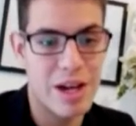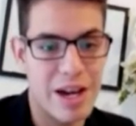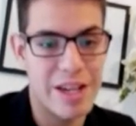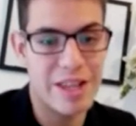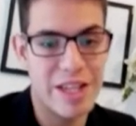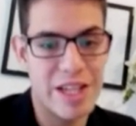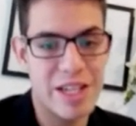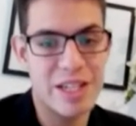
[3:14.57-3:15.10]

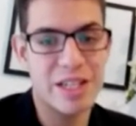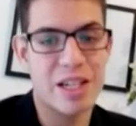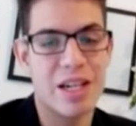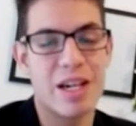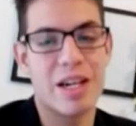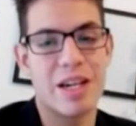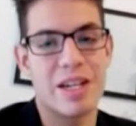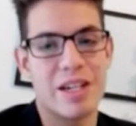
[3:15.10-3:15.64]

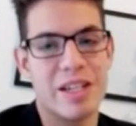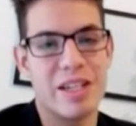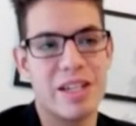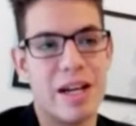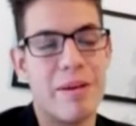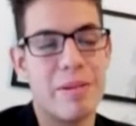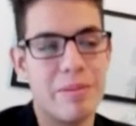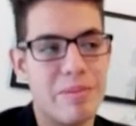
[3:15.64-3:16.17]

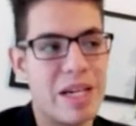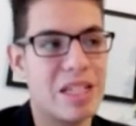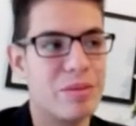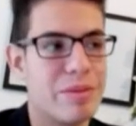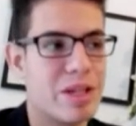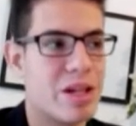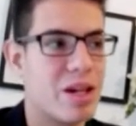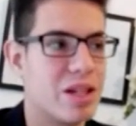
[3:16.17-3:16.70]
I'm
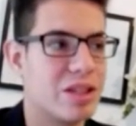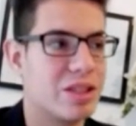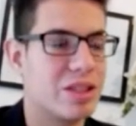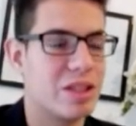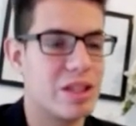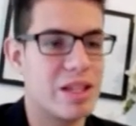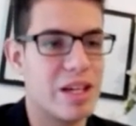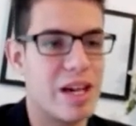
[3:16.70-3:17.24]
amazed
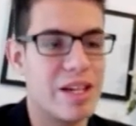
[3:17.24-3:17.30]
because